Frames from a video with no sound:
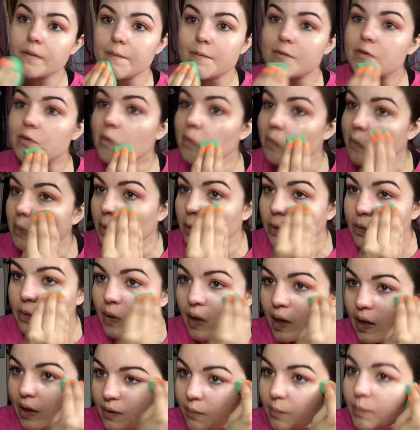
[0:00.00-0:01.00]
So I'm just
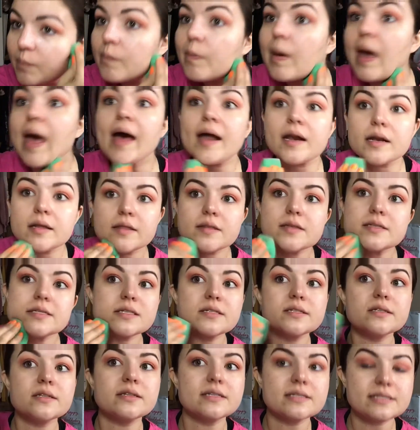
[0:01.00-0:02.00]
kind of patting this
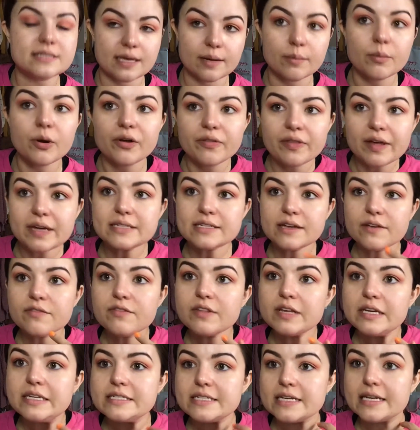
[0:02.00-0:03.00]
into the skin more. That
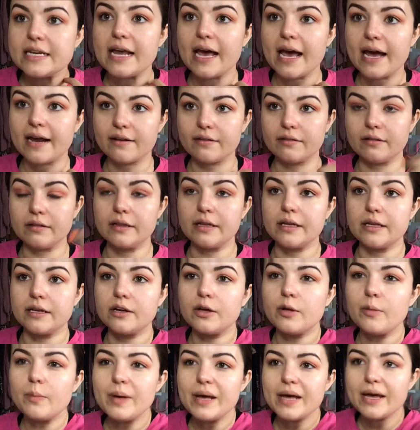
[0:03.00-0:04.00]
definitely did add a
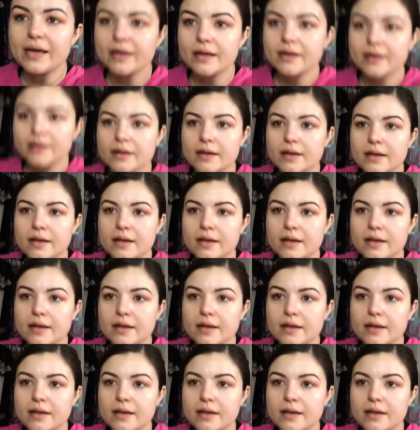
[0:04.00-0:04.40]
little bit.